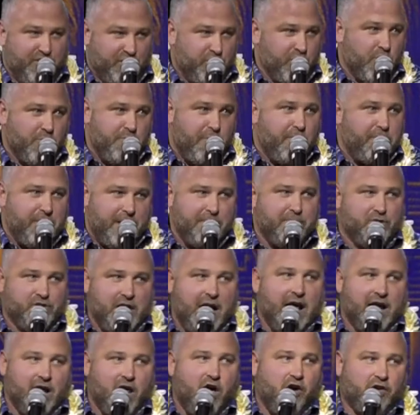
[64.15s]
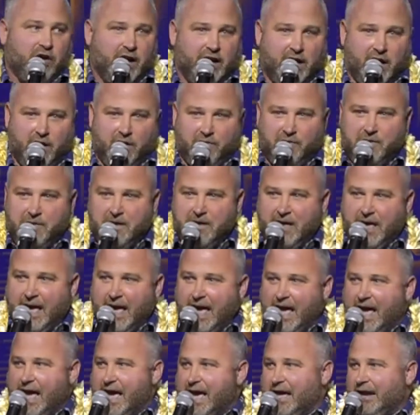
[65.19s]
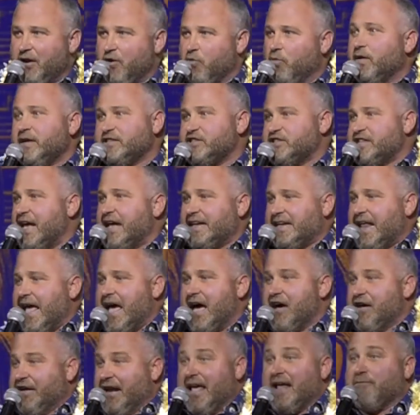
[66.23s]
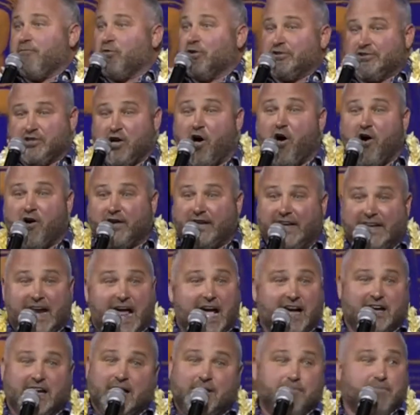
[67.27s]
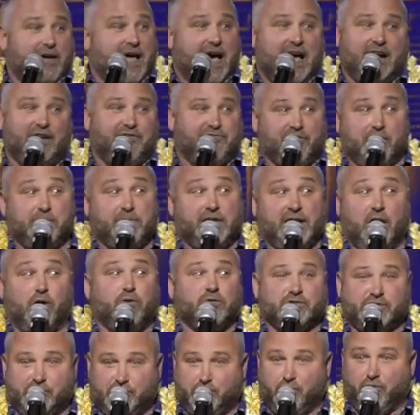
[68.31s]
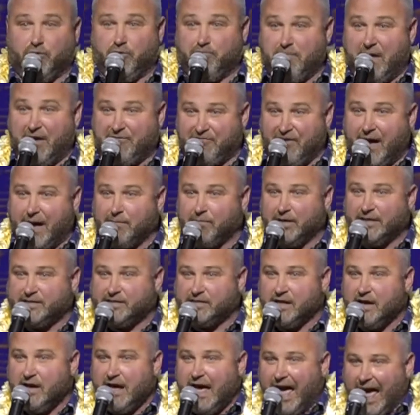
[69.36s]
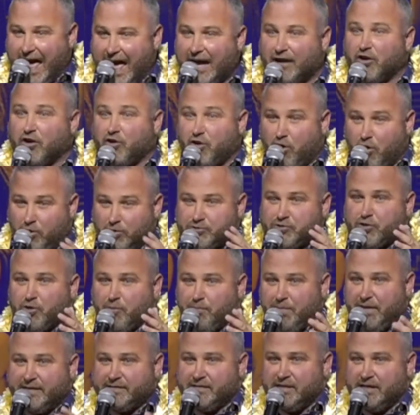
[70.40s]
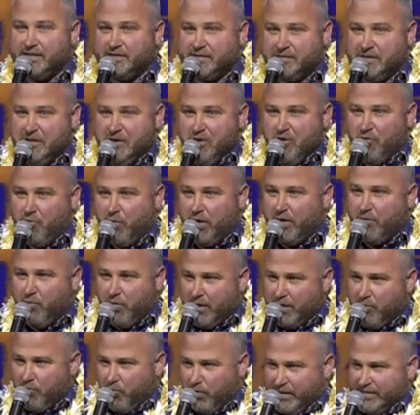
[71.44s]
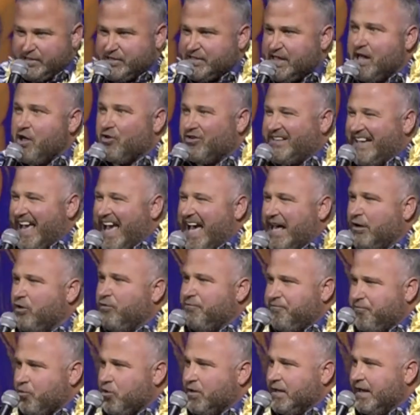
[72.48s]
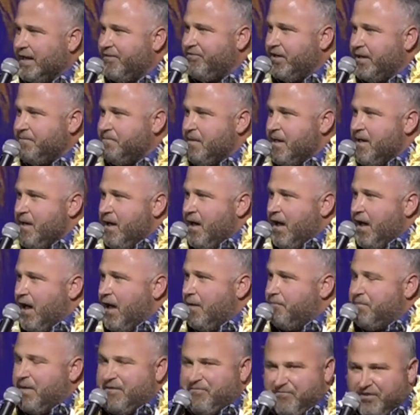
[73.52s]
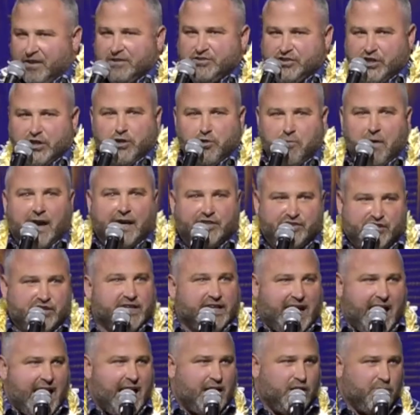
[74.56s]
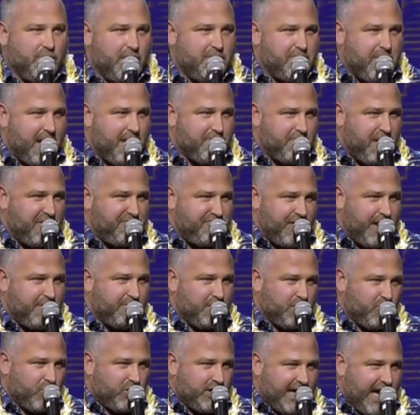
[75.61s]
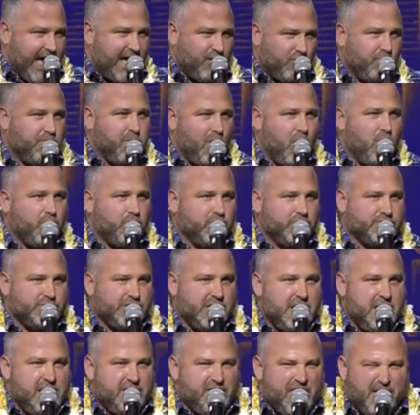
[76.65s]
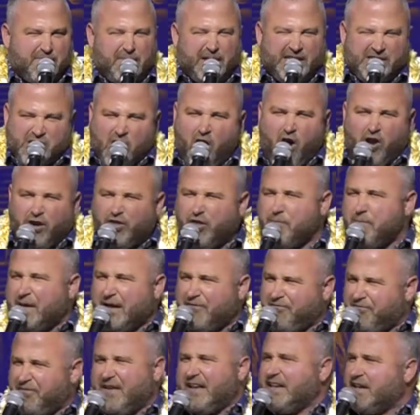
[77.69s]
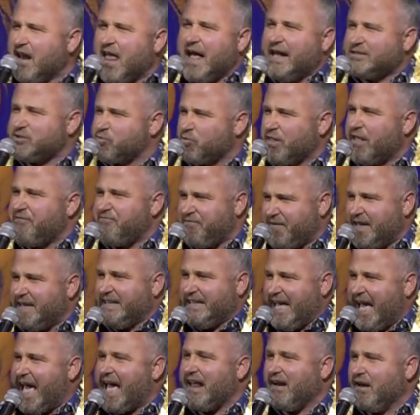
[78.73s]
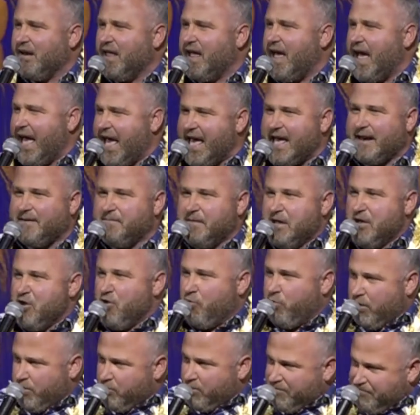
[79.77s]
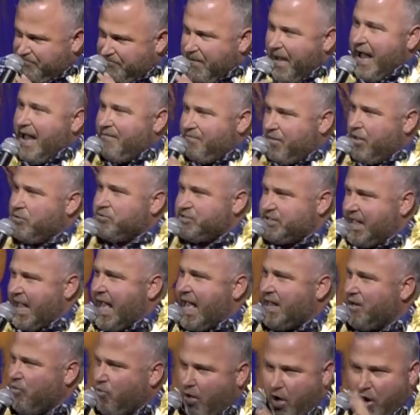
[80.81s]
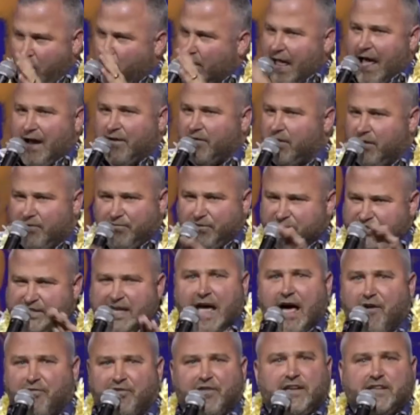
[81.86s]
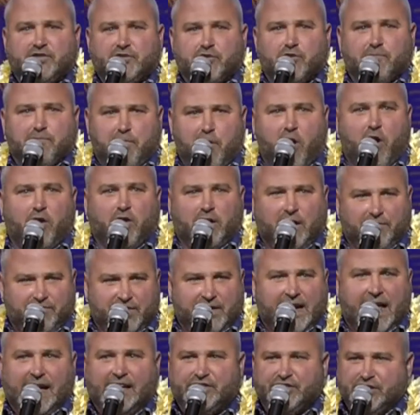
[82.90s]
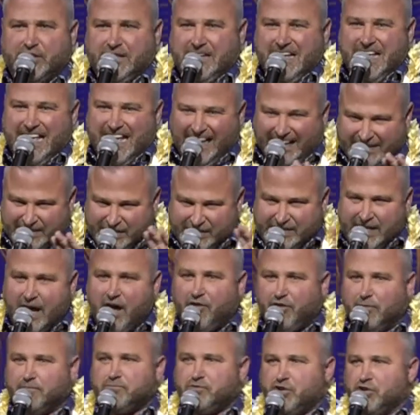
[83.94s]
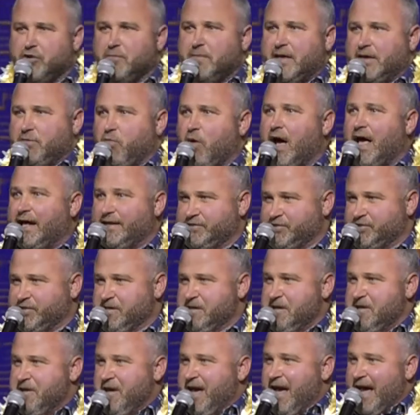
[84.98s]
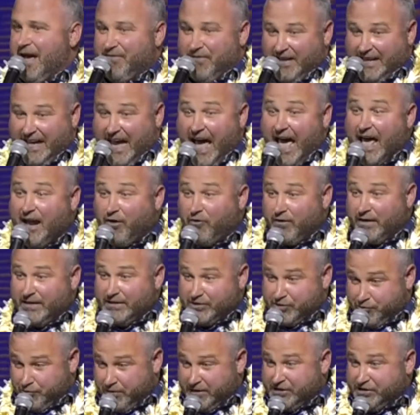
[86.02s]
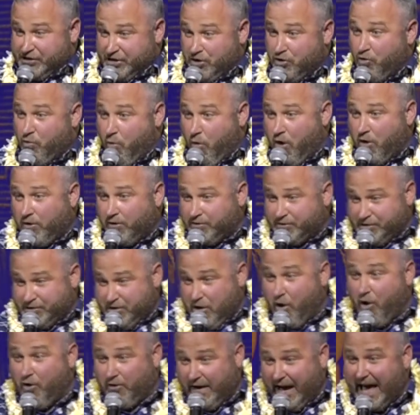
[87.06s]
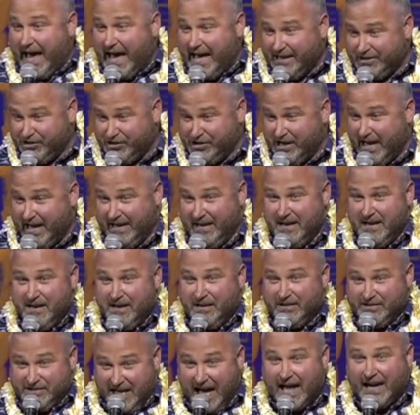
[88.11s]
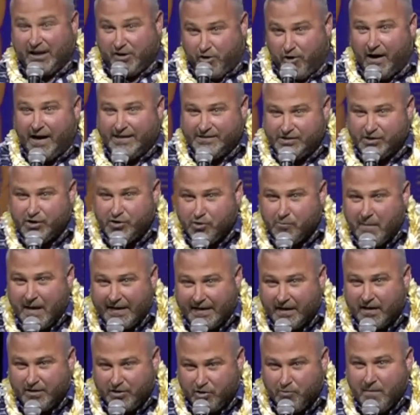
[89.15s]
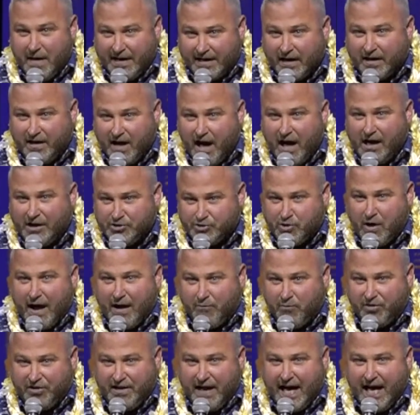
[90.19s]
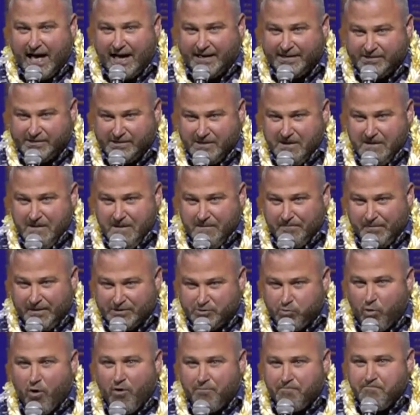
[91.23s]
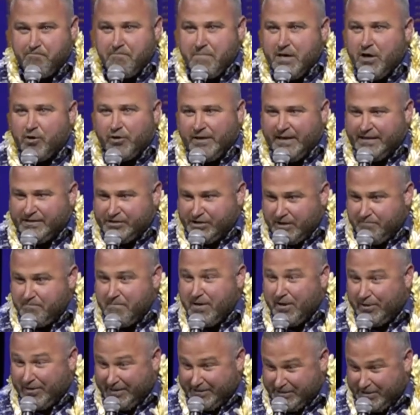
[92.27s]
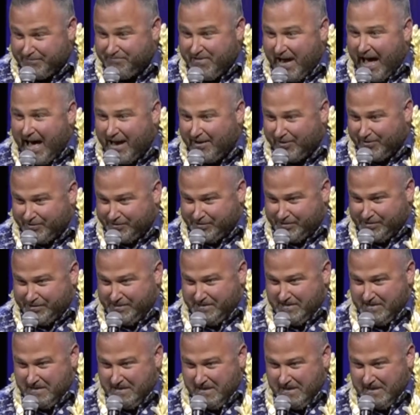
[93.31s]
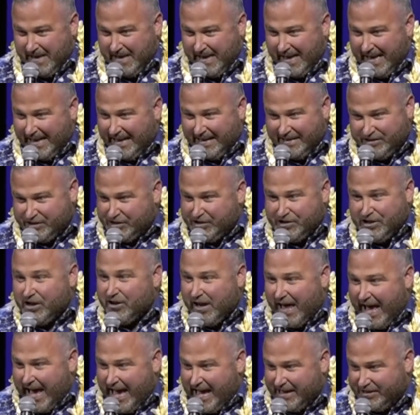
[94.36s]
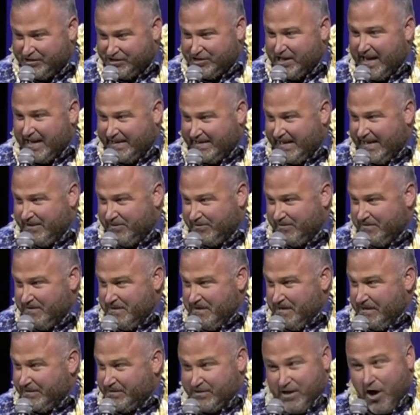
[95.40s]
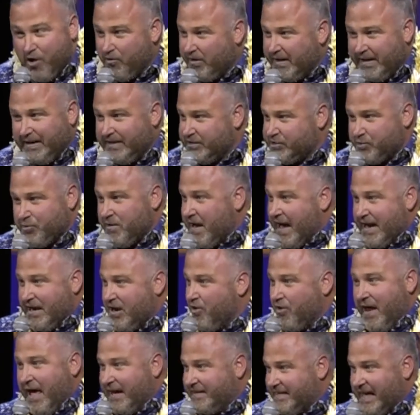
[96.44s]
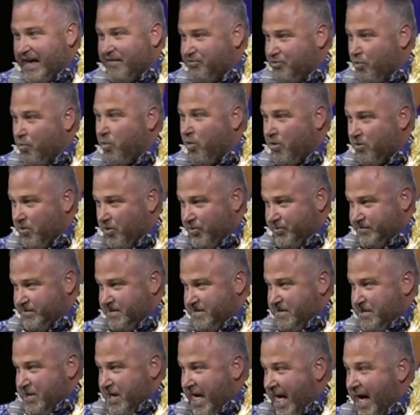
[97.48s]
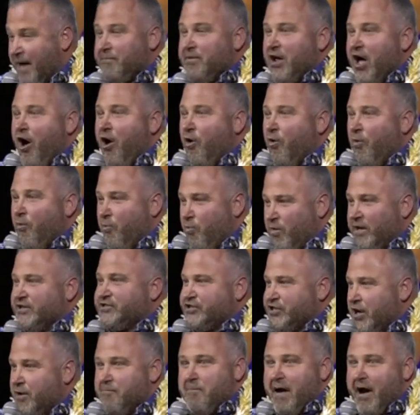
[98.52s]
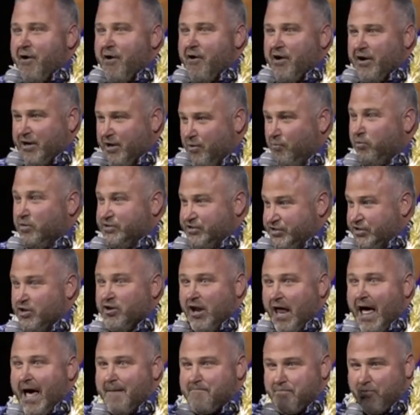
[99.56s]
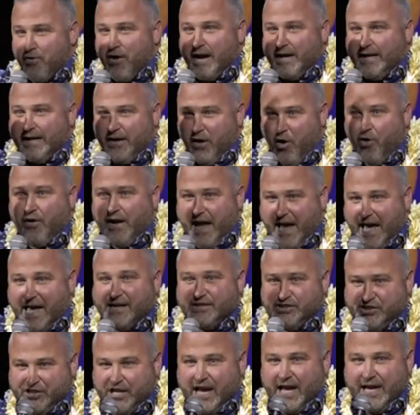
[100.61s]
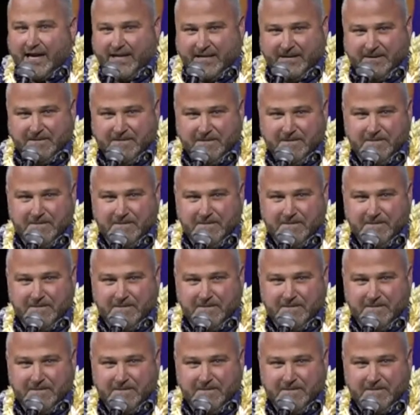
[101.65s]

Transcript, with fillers: a group of people not long ago and we sat down and we're talking. I come kind of from the old school. My family's agricultural business. We, we, we sell cattle for a living. Uh, be fifth generation cattlemen. My, my family were cattle brokers. That means all of the big feedlots where they feed cattle at. We would find those cattle all out of the southeastern part of the nation and sell them to the Midwest. And the cattle industry still works on a handshake. It's kind of crazy. You'll make a, you'll make a contract with guys that's worth millions and millions of dollars and it's still a handshake deal. It's the only industry I know like that in the world. How many y'all wish America was still operating on handshake?